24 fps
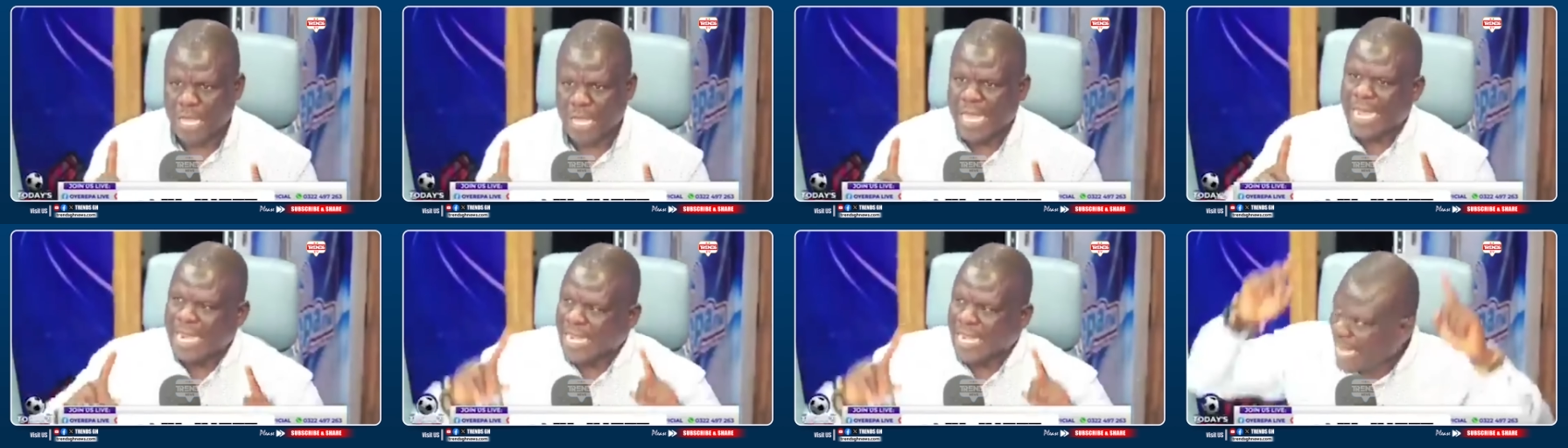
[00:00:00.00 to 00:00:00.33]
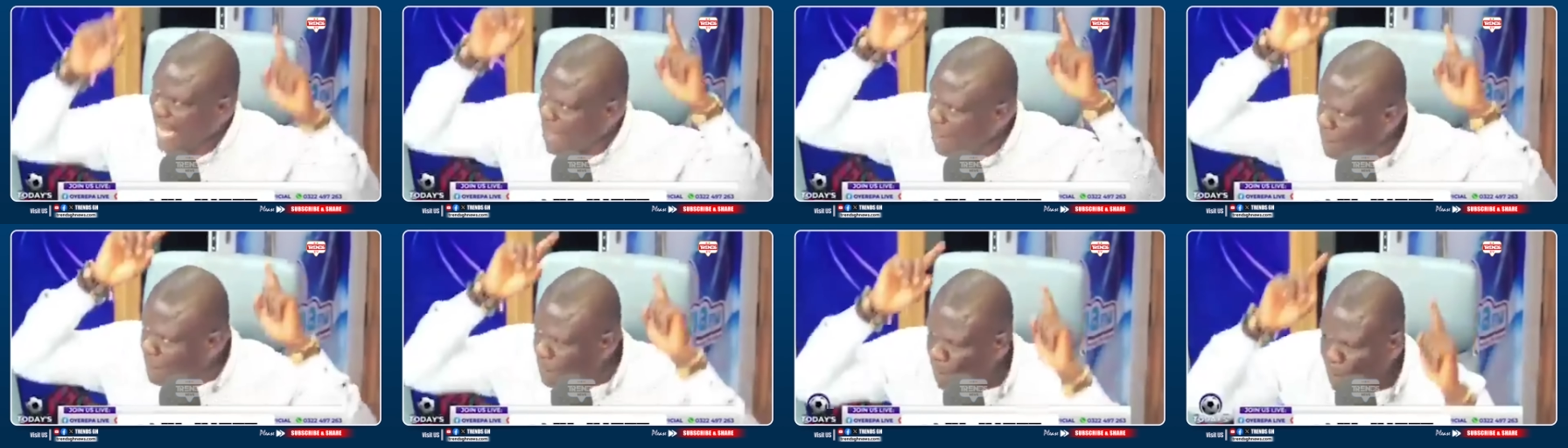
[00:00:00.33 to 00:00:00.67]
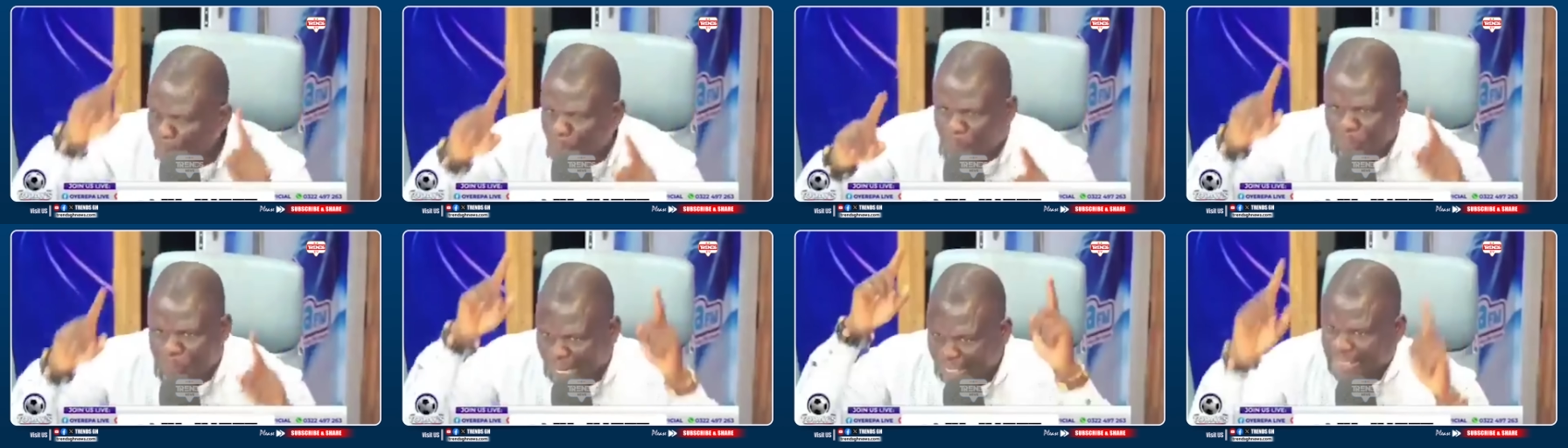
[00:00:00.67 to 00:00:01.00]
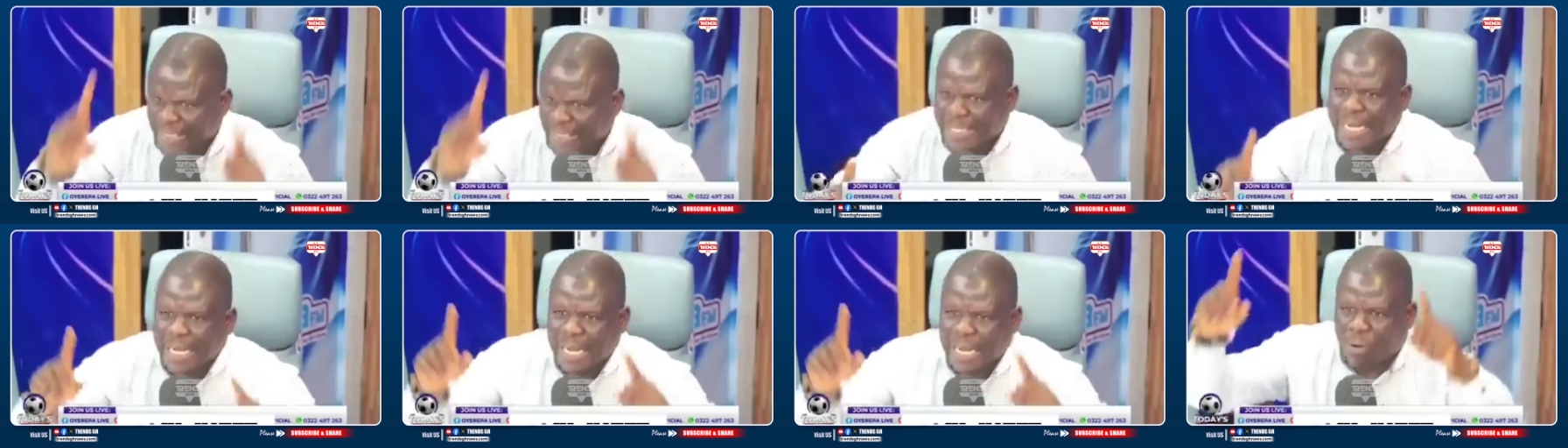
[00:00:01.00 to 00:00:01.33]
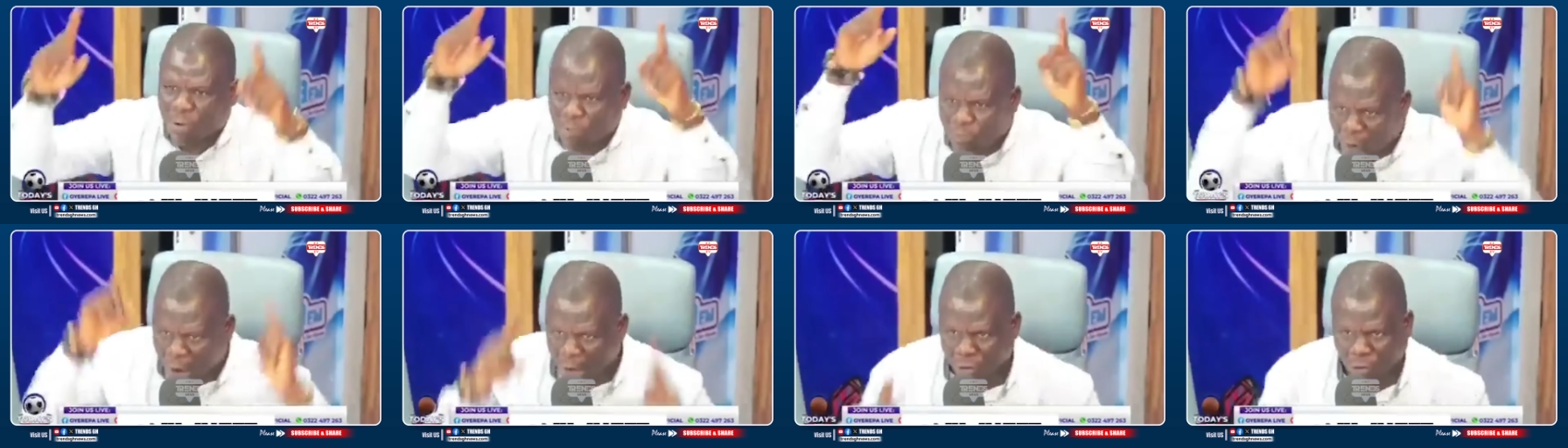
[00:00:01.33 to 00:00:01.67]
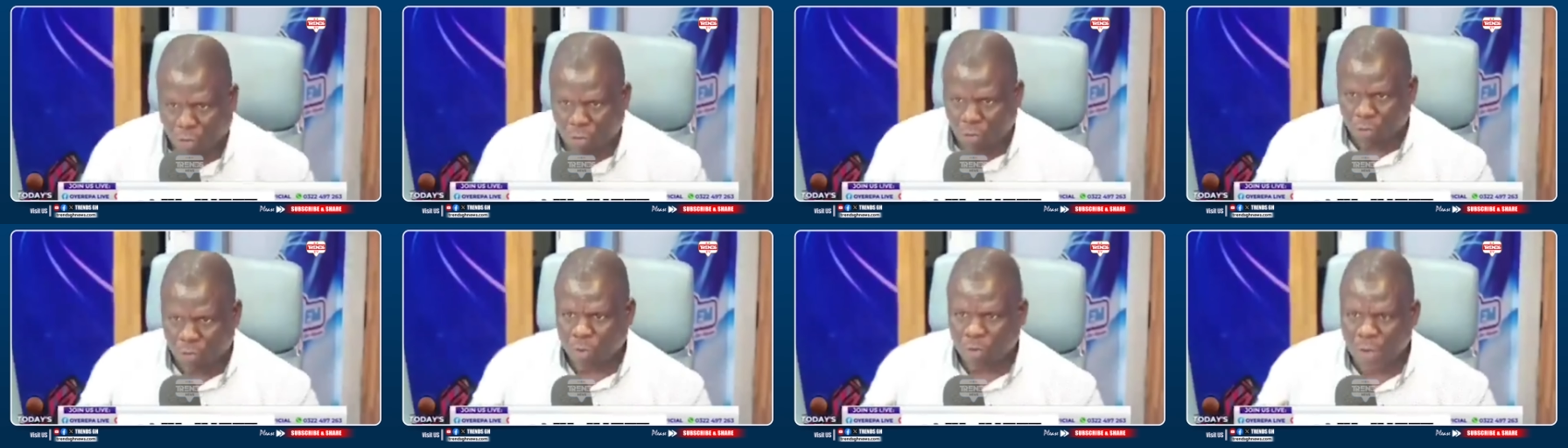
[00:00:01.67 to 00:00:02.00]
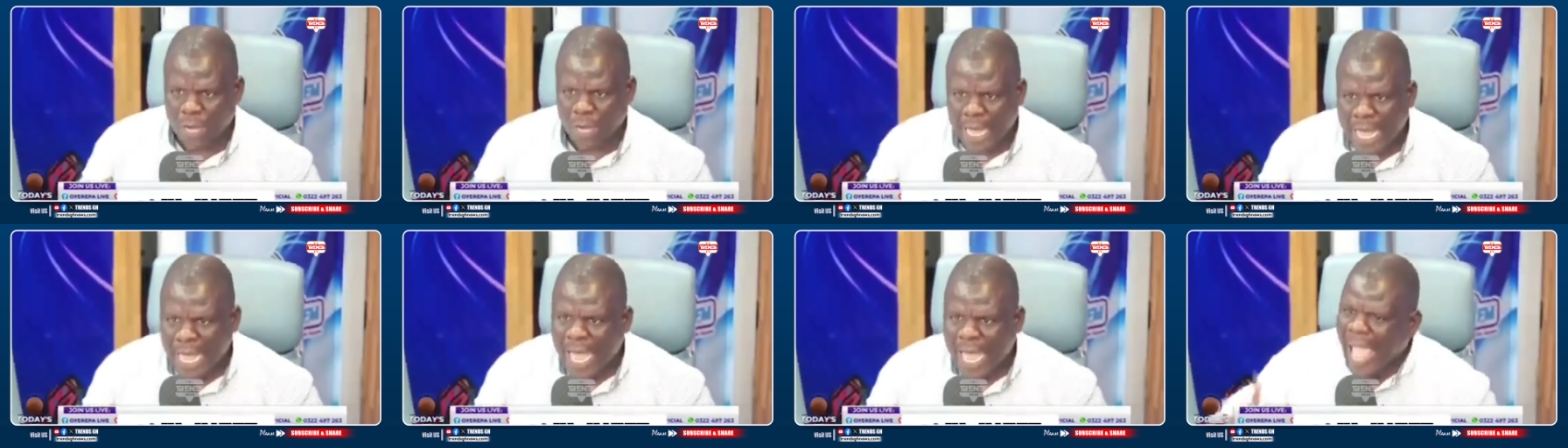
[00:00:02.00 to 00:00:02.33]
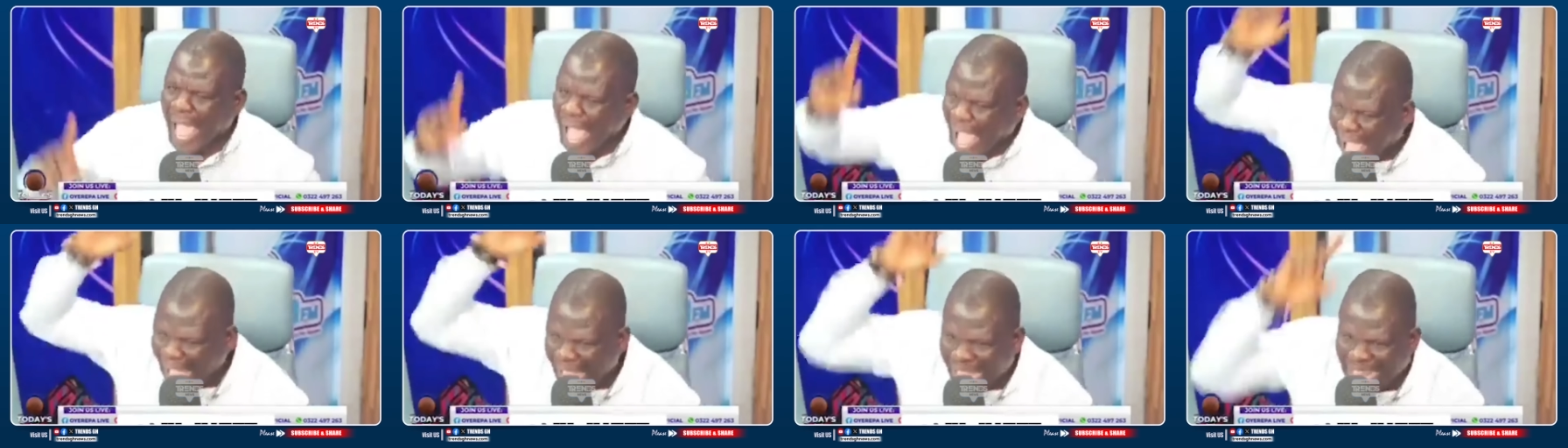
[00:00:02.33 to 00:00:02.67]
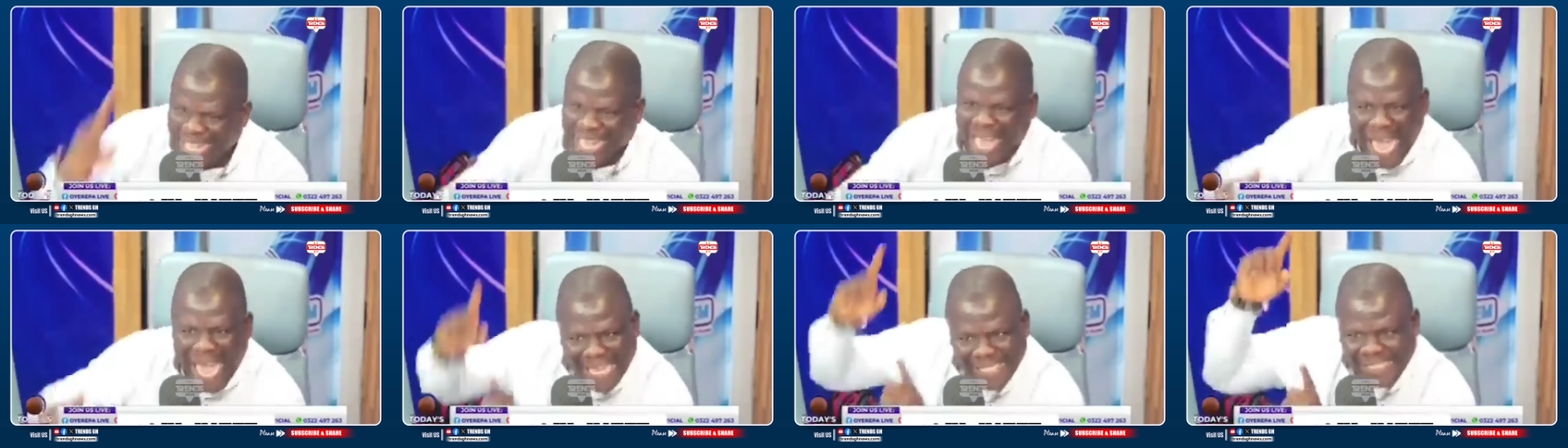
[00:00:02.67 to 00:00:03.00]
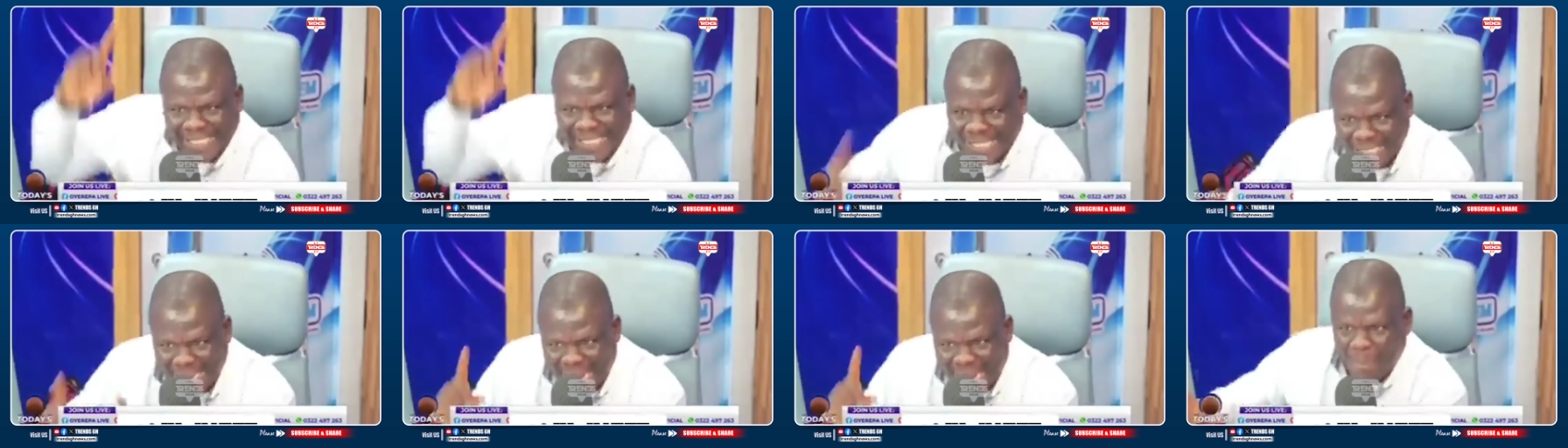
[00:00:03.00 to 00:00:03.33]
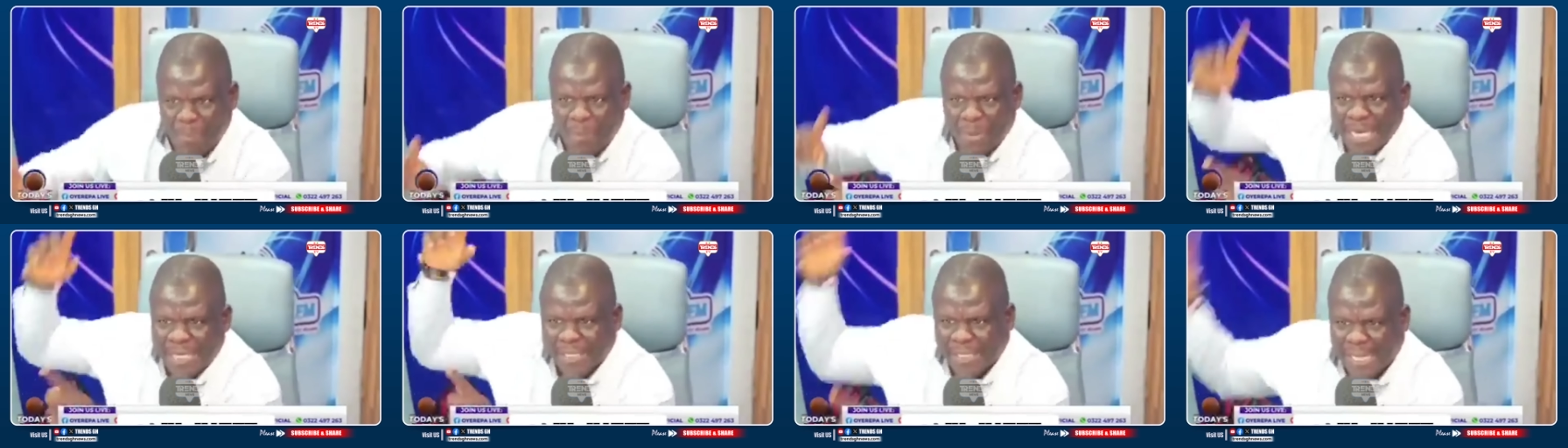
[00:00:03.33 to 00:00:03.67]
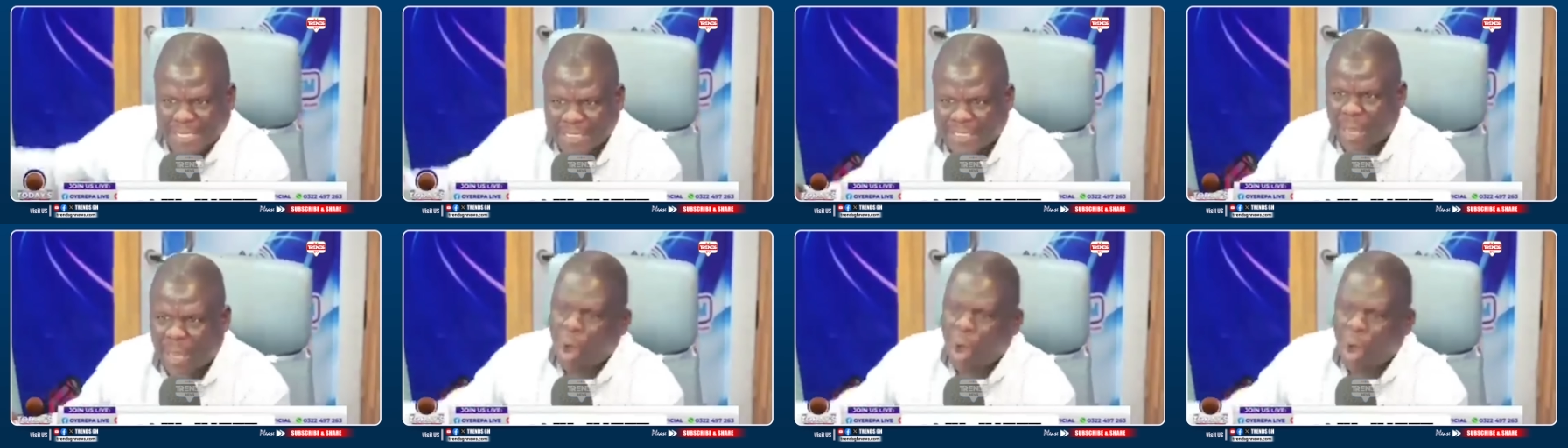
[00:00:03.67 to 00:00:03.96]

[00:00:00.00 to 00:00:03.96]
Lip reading: na president akufo-addo and kanchire minister se